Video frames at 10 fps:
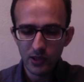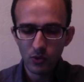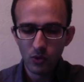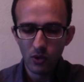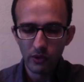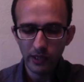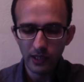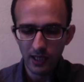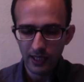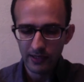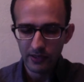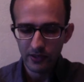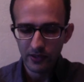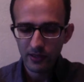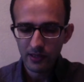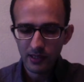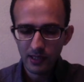co-realizers,